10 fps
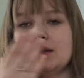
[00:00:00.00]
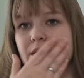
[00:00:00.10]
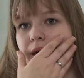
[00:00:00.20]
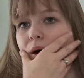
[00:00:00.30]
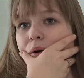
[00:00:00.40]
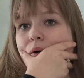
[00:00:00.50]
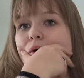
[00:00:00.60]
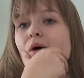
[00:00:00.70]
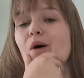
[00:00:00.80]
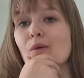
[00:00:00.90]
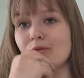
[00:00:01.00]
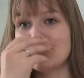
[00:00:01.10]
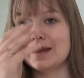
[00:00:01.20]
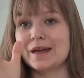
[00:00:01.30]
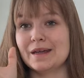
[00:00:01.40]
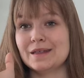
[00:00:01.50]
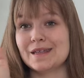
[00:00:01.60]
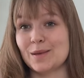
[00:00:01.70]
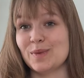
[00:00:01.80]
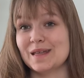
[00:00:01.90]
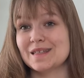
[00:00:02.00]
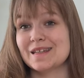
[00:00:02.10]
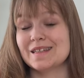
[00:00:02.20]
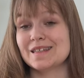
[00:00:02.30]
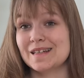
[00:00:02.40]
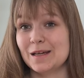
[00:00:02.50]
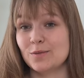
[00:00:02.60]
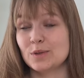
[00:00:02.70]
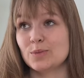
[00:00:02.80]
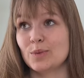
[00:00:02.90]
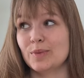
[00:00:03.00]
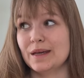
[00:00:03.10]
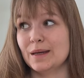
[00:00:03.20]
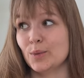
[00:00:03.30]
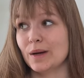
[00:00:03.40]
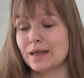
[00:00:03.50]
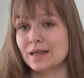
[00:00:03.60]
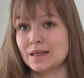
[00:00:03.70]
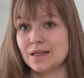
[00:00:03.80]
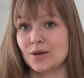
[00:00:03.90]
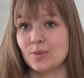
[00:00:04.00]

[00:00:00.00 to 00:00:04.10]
So hopefully that means that the sleeves will be way easier,